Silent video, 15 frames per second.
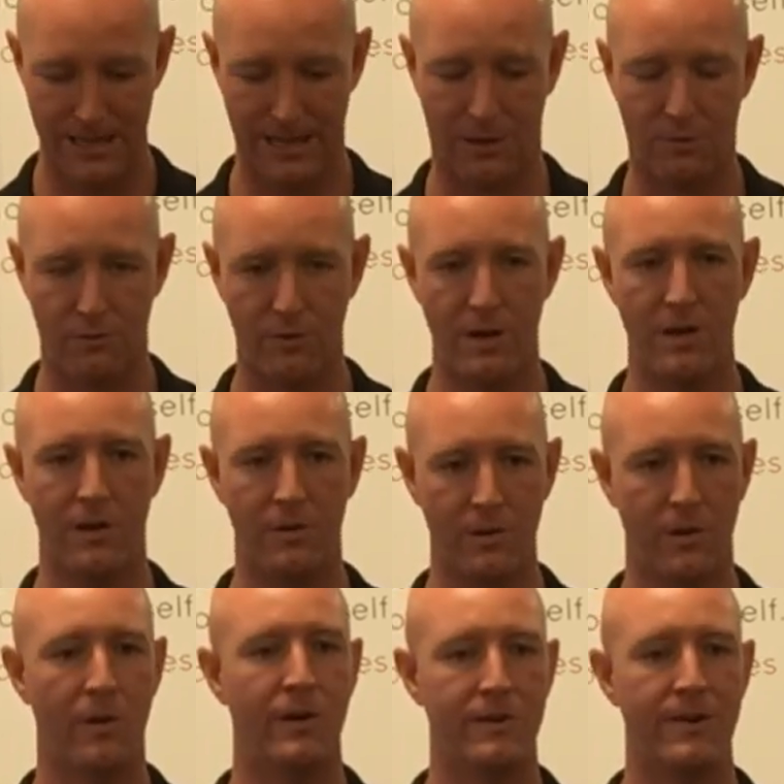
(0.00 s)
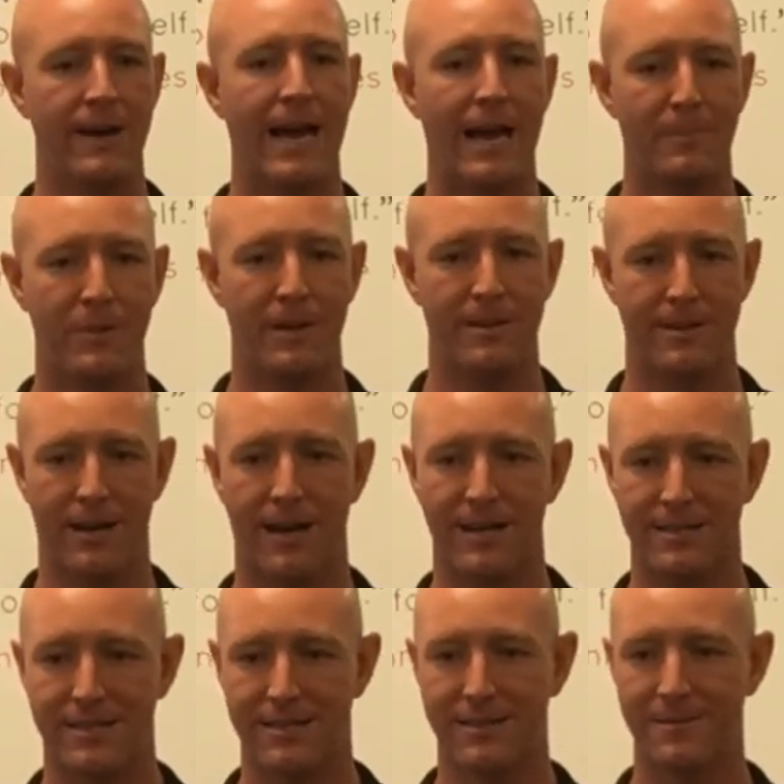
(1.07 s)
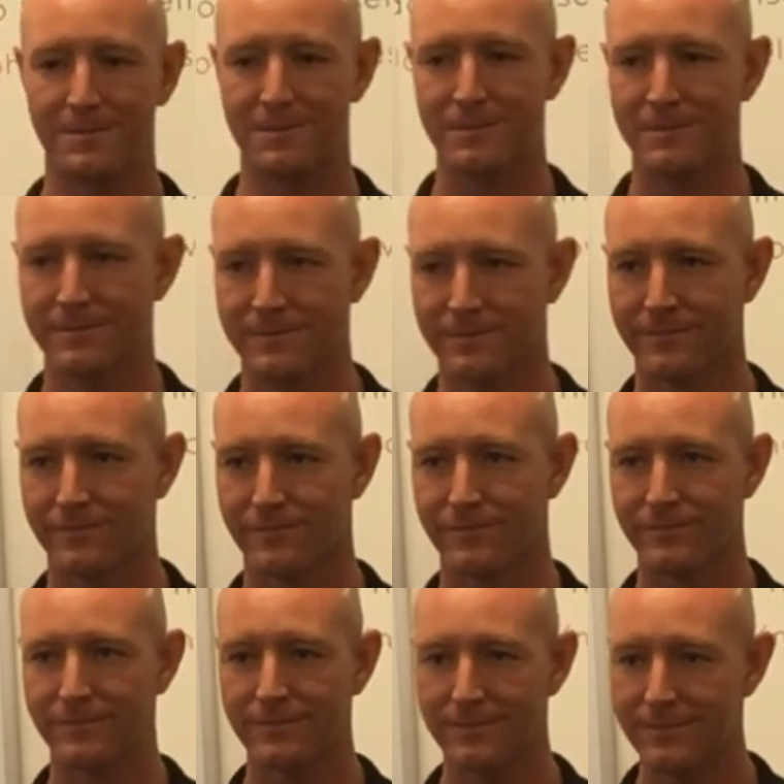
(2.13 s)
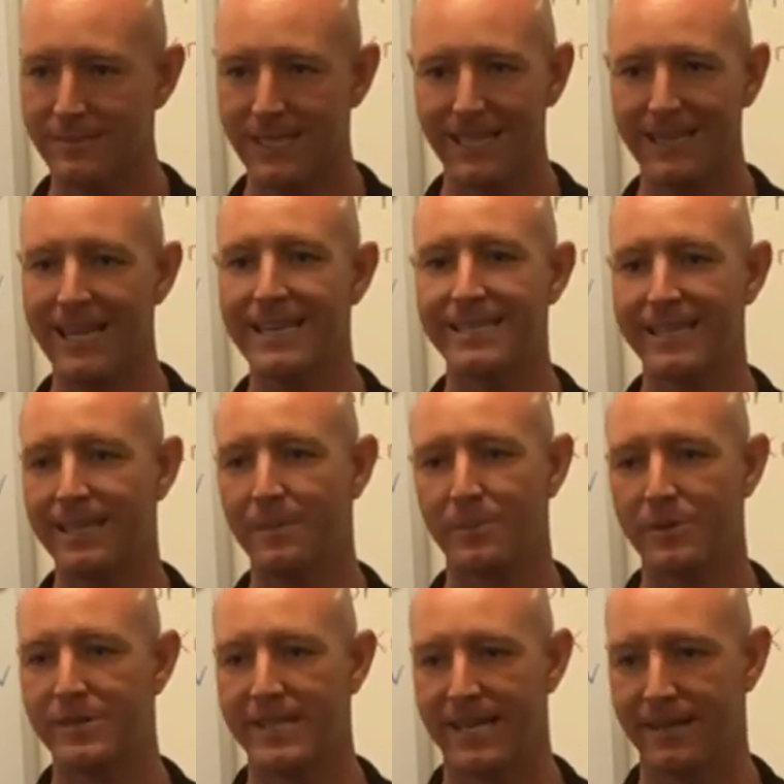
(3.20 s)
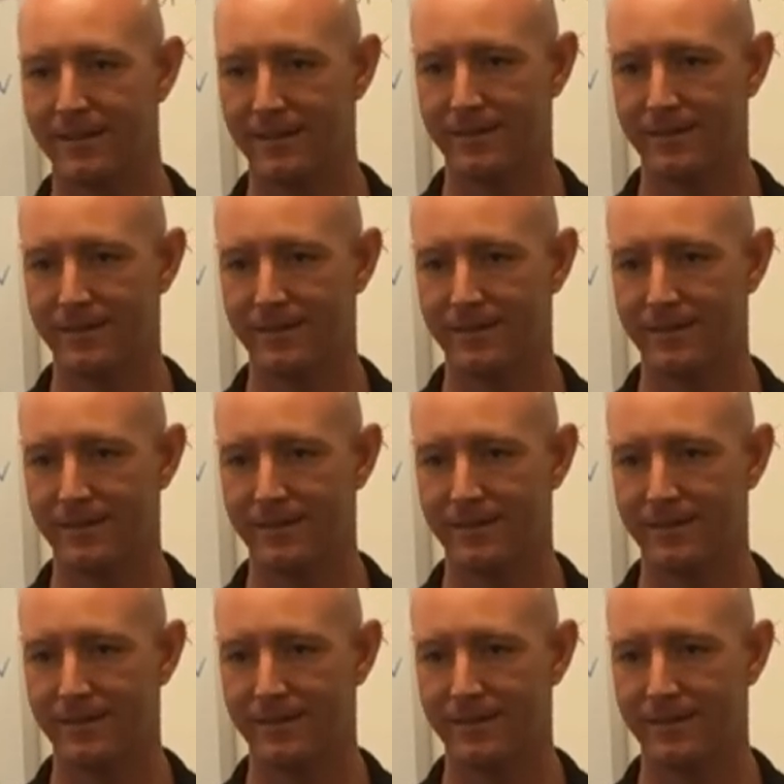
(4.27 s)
like real going to happen thoughts very few very few less than a percent